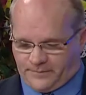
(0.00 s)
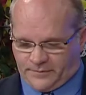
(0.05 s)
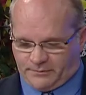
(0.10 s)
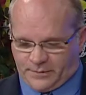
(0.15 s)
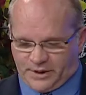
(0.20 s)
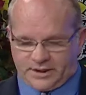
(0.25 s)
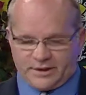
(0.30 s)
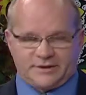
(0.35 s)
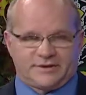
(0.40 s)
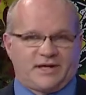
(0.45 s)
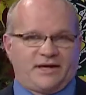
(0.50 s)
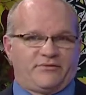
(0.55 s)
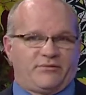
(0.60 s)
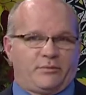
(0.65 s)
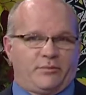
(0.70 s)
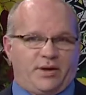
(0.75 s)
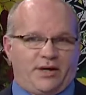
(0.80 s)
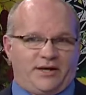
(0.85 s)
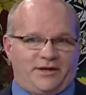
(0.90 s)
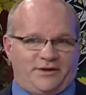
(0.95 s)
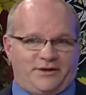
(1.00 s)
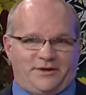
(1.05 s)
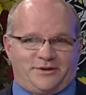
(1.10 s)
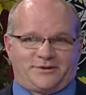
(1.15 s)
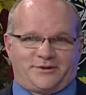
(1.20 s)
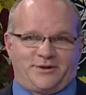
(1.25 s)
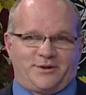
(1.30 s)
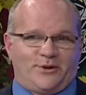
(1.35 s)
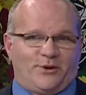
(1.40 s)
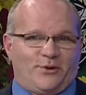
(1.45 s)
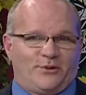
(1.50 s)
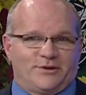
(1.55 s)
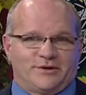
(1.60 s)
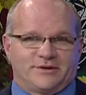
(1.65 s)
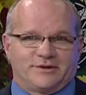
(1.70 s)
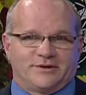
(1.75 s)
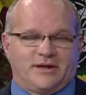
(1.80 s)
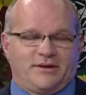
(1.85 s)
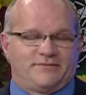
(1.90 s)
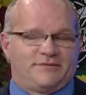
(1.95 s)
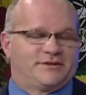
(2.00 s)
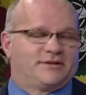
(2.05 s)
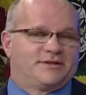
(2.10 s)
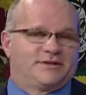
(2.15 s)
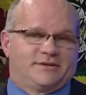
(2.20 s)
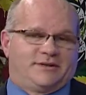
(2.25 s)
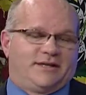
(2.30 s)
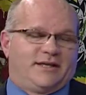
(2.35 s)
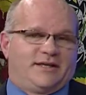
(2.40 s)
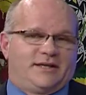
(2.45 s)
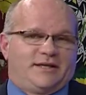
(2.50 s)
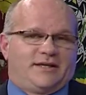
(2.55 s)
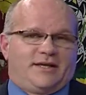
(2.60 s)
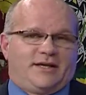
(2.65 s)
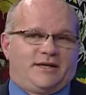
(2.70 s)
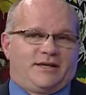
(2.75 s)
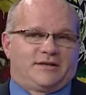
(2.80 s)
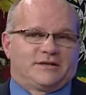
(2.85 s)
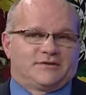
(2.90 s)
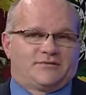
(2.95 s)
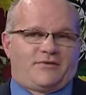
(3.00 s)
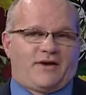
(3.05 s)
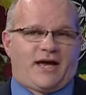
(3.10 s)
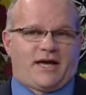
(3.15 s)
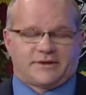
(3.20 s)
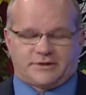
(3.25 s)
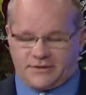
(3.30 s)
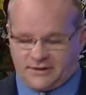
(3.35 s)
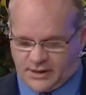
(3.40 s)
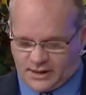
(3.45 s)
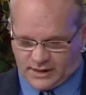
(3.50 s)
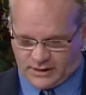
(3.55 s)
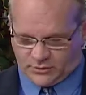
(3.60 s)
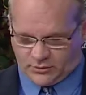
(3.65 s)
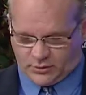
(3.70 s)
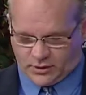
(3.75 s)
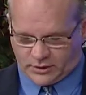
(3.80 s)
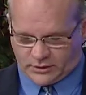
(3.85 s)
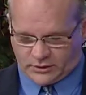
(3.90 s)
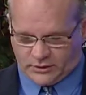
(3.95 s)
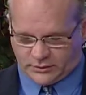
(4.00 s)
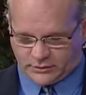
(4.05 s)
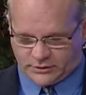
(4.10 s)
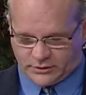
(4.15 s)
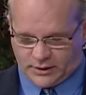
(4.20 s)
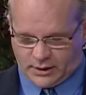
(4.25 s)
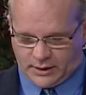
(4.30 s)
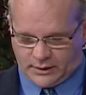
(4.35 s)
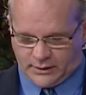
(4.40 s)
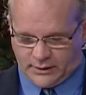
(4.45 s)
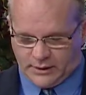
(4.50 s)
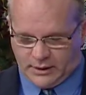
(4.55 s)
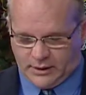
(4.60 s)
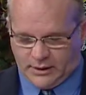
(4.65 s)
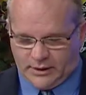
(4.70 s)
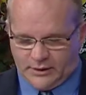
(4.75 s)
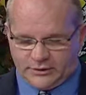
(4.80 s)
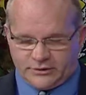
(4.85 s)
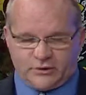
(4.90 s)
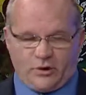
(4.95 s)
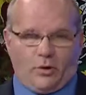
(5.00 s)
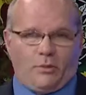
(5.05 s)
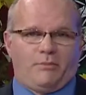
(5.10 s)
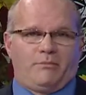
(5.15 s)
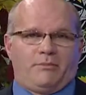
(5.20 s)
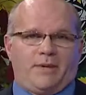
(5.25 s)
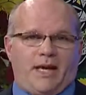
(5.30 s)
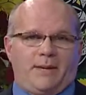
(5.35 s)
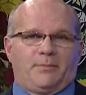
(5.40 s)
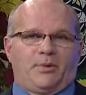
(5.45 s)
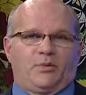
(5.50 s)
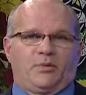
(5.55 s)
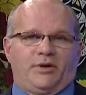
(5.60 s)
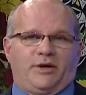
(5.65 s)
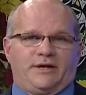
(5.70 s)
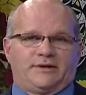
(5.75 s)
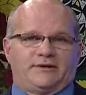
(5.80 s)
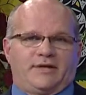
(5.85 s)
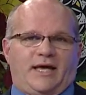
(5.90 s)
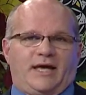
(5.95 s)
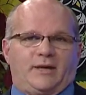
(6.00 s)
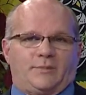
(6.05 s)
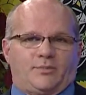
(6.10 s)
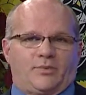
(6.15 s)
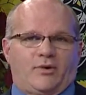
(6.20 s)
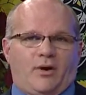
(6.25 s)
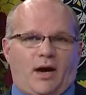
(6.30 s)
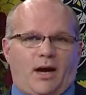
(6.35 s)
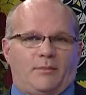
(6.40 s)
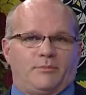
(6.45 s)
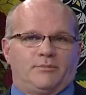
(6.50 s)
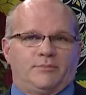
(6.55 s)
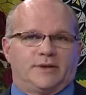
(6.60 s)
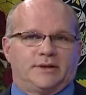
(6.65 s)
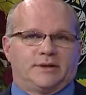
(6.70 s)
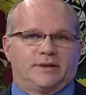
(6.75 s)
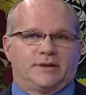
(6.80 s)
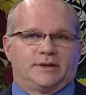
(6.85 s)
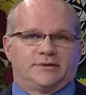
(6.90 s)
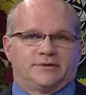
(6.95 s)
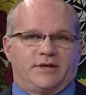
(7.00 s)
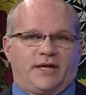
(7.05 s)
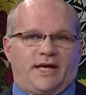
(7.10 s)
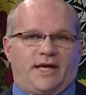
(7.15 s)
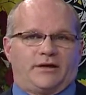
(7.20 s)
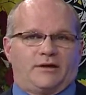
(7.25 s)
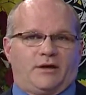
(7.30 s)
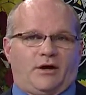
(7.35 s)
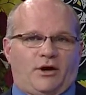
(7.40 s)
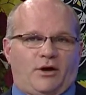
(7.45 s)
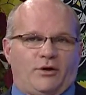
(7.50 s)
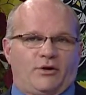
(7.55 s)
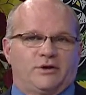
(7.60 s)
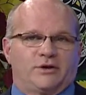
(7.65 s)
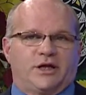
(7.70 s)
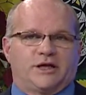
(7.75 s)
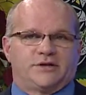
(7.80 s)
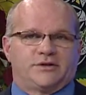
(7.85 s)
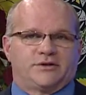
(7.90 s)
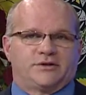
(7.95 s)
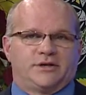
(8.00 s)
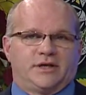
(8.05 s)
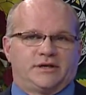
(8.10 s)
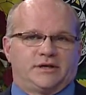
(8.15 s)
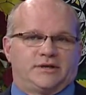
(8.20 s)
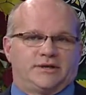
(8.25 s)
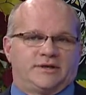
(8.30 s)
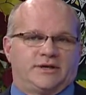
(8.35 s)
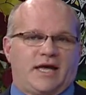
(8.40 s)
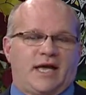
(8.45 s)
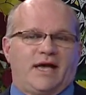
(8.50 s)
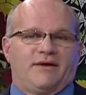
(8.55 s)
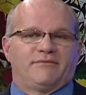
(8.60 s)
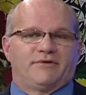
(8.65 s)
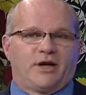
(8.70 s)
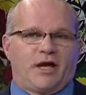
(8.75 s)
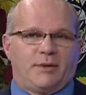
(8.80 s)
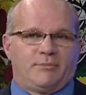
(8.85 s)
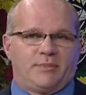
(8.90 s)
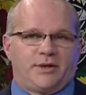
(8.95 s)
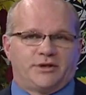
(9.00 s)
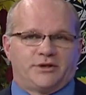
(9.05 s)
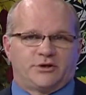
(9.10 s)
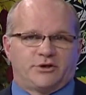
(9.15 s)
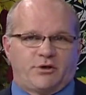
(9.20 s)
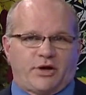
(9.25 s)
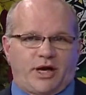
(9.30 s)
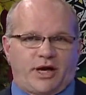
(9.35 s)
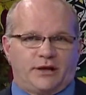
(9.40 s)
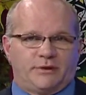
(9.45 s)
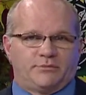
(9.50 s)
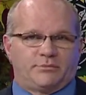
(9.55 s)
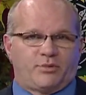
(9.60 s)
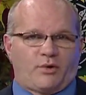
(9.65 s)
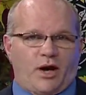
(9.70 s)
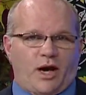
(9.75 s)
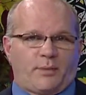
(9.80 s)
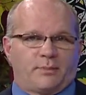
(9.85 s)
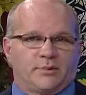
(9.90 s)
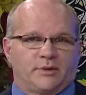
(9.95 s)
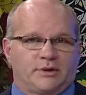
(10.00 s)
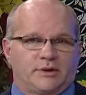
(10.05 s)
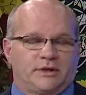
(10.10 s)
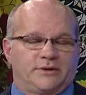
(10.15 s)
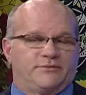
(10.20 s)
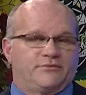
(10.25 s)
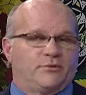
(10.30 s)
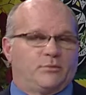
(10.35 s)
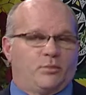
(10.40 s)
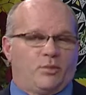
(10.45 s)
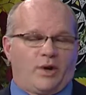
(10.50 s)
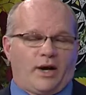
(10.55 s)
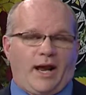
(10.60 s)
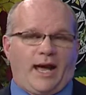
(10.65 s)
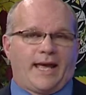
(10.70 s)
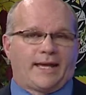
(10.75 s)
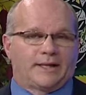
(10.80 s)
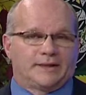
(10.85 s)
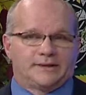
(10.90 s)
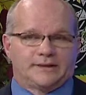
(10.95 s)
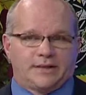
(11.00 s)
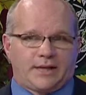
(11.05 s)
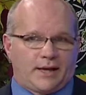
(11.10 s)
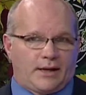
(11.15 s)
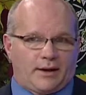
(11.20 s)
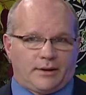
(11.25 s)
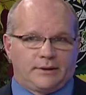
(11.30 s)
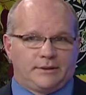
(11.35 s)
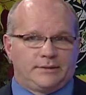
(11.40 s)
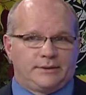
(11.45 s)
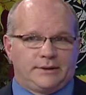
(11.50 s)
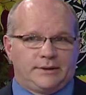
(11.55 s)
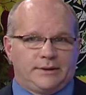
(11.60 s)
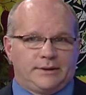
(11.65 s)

Because everybody needs to know this stuff. It is fascinating what goes on. So Maplewood has had a problem because our election judges have not been trained properly, from what I can tell.